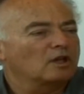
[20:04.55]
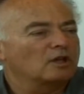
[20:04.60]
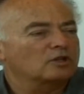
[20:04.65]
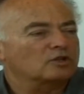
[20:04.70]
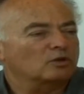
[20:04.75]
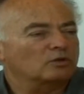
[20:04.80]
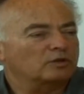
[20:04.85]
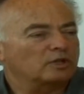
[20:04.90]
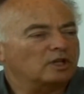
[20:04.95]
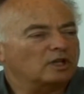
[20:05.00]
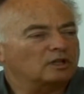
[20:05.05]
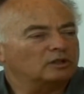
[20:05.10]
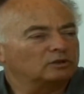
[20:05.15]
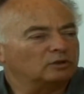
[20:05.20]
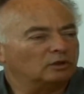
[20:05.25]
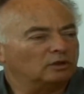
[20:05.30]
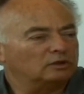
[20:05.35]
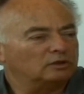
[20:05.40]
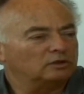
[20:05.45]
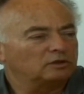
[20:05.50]
So the
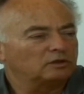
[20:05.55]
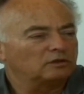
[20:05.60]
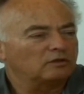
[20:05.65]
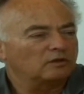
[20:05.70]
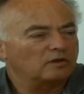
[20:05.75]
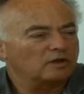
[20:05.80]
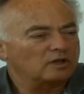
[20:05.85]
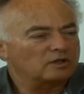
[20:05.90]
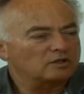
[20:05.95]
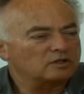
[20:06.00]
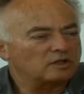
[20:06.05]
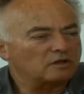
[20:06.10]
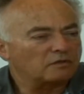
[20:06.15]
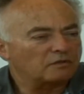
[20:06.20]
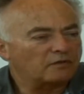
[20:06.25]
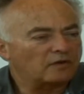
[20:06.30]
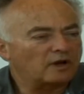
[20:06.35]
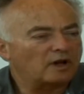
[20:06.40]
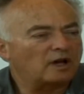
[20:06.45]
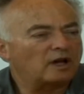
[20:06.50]
error is
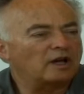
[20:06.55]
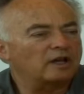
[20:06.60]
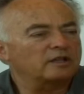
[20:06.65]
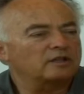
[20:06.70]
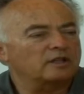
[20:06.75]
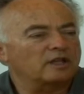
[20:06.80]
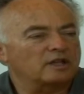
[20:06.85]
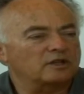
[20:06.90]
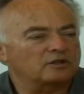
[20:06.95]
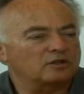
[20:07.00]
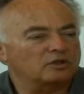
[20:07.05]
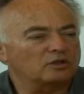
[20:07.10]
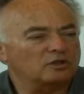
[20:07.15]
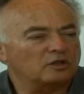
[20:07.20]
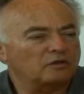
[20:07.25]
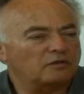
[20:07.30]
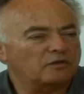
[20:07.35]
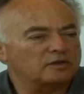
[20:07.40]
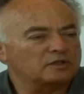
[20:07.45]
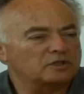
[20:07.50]
defined as the
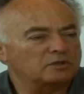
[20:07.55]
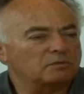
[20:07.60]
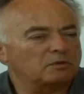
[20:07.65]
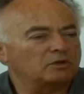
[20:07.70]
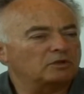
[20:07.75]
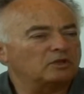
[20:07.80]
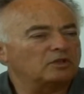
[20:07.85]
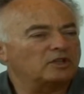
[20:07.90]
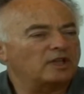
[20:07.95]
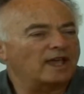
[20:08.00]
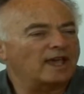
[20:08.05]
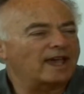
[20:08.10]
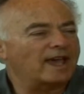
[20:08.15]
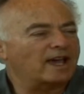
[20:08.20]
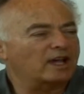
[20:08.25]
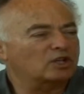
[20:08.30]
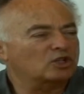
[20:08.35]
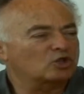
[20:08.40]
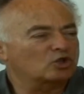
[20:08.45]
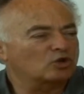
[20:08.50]
difference between the
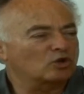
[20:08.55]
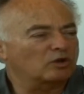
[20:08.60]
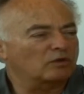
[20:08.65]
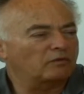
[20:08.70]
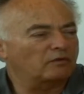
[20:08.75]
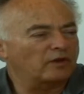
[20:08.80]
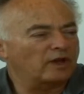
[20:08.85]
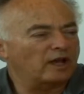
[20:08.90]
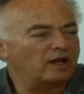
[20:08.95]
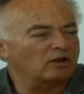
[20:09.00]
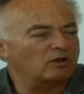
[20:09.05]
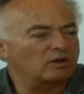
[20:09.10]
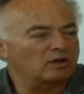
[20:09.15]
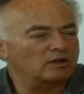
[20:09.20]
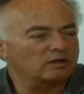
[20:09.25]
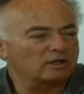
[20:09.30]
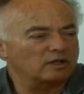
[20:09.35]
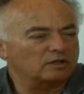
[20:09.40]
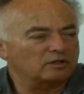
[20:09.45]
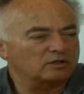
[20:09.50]
actual value
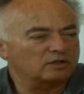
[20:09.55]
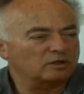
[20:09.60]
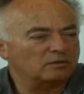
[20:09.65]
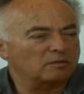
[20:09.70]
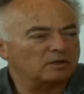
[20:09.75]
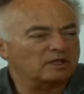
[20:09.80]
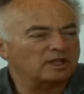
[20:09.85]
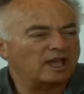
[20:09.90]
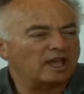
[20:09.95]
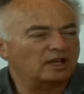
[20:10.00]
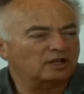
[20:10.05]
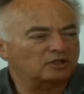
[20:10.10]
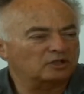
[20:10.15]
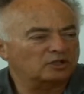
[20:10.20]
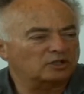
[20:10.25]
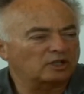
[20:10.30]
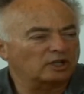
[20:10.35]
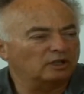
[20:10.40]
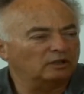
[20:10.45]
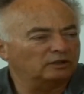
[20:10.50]
and the estimate.
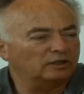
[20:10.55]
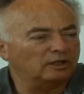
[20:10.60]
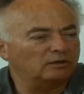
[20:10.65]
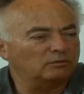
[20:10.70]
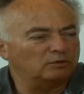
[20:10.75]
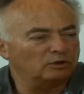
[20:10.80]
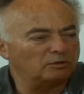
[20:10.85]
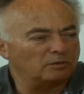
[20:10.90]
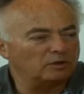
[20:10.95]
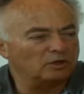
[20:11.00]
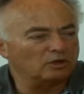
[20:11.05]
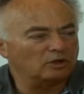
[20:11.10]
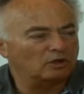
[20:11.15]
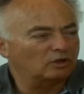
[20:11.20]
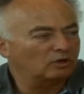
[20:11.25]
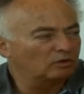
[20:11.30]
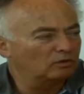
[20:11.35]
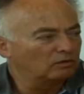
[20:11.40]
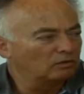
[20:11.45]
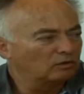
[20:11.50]
X tilde will be
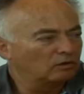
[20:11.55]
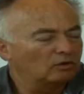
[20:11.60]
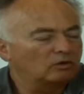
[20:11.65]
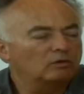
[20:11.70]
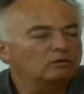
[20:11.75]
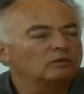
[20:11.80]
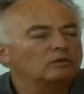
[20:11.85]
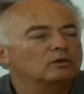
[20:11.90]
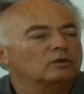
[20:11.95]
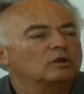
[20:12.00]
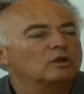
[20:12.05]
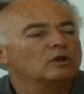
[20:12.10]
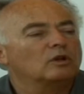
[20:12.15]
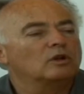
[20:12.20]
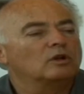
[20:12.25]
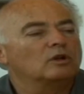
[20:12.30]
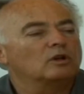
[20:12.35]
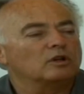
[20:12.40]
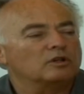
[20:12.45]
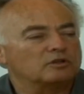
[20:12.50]

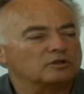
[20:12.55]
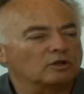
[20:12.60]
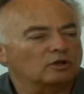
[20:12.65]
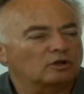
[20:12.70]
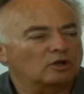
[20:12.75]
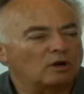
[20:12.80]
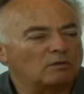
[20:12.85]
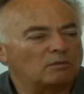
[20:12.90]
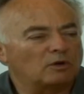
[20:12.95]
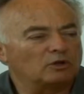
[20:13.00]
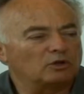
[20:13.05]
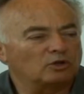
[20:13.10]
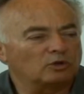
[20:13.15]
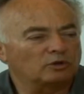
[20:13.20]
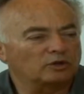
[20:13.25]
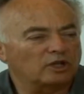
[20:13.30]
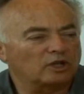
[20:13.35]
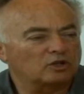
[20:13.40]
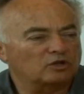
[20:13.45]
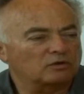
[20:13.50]
the common
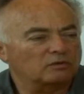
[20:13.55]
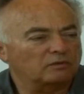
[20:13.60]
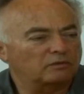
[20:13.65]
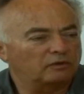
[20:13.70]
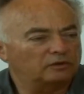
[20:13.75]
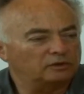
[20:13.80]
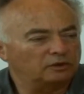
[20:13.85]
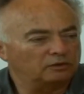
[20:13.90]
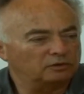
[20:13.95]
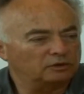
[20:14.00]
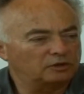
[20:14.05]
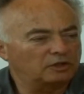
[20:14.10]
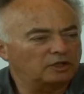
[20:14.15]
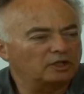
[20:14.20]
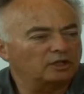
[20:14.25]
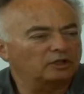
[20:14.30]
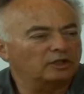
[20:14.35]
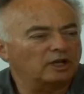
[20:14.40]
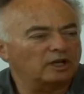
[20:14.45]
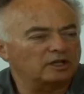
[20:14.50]
notation for error.
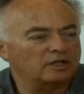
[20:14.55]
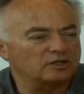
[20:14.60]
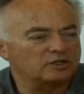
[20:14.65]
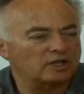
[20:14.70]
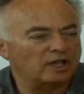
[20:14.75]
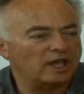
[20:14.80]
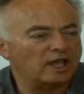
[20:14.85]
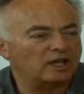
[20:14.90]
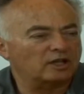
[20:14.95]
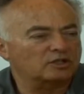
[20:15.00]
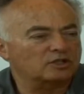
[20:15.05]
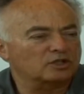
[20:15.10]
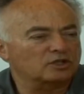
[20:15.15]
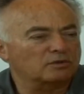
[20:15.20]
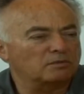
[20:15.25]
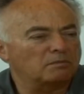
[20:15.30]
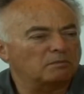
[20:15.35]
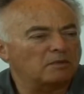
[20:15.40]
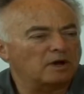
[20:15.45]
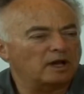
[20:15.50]
Tilde is
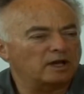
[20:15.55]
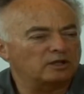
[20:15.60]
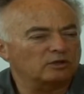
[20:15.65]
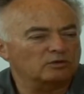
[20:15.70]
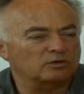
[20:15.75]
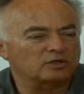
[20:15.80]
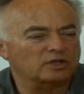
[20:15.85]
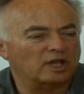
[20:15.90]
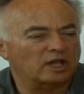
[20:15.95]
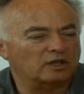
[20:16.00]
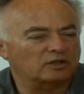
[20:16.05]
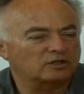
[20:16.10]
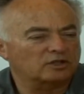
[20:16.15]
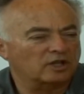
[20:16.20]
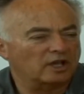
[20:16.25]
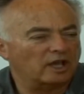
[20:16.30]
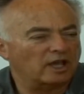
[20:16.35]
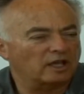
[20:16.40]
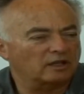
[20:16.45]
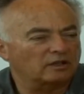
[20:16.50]
x minus x
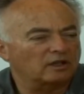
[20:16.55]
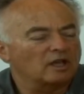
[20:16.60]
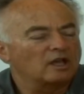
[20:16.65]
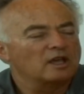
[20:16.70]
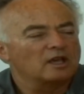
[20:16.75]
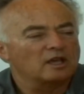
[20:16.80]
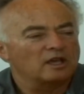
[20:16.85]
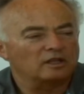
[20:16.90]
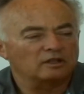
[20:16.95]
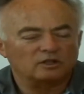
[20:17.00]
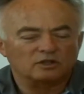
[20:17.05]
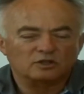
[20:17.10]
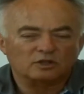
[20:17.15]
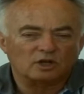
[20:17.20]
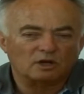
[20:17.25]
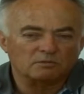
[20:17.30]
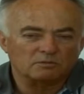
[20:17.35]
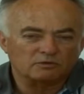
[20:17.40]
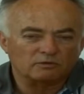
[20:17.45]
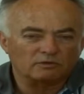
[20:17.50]
hat, and this
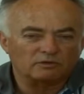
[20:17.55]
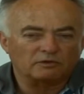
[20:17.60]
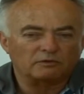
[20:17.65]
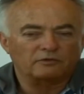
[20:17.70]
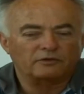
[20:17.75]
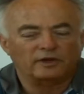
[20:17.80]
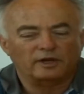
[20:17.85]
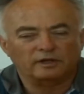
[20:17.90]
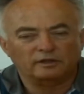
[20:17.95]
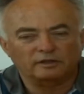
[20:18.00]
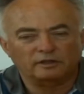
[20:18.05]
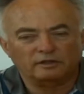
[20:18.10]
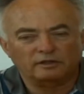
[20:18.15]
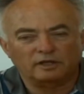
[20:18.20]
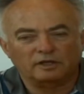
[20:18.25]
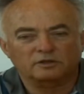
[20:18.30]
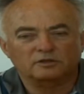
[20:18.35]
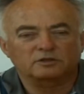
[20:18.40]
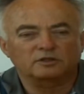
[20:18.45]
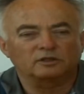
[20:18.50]
comes from the fact that
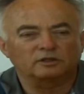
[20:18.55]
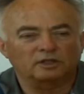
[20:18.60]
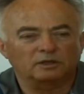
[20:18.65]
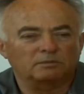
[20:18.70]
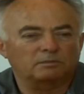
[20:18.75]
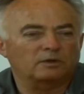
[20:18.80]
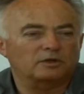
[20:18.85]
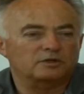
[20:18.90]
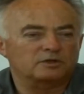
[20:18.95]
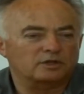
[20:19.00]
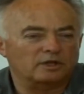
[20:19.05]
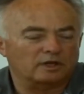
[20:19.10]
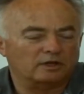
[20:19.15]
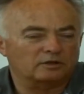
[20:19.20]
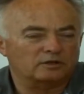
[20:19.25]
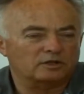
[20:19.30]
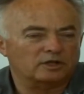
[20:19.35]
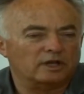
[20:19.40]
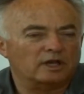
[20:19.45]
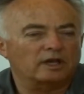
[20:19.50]
x tilde plus
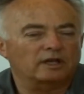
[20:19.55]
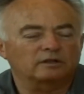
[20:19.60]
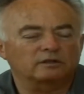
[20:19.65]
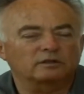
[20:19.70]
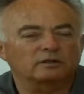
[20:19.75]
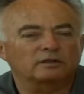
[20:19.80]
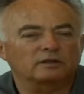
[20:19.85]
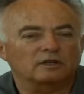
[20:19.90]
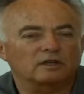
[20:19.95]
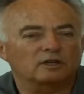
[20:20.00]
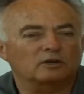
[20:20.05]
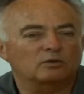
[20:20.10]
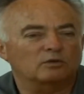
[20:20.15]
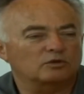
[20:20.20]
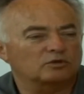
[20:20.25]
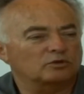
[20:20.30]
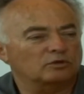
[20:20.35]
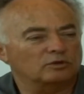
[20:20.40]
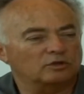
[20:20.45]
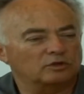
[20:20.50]
x hat
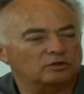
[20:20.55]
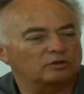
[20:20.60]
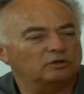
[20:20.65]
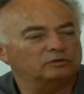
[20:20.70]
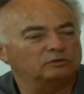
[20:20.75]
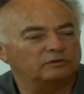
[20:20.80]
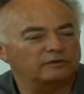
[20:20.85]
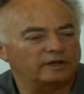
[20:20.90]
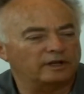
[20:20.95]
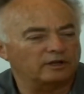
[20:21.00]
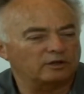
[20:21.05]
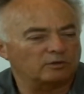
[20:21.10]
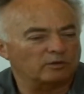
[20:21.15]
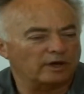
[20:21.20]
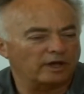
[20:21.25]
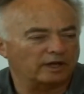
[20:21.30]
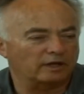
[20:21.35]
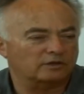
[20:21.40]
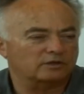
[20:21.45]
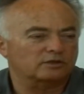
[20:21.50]
equals to the true value
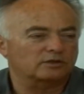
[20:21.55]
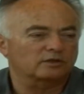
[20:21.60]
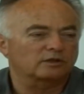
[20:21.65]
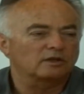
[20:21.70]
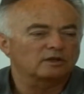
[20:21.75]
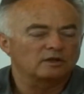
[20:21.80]
x.